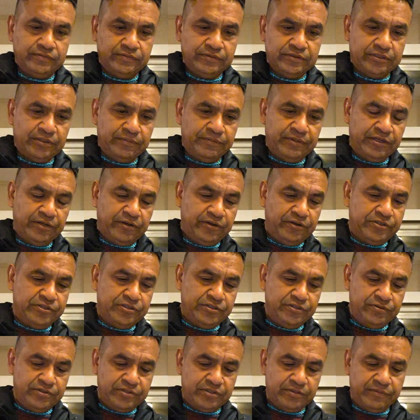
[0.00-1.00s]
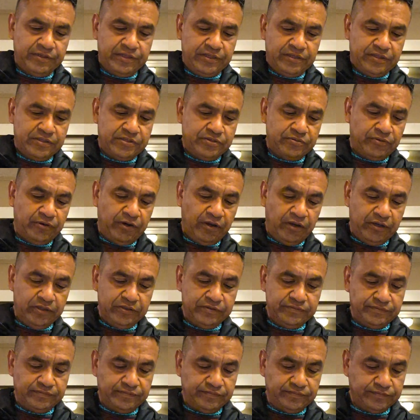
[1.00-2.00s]
Somebody hurts you, somebody does you
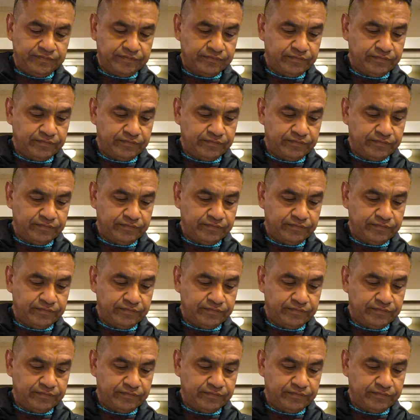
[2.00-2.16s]
wrong.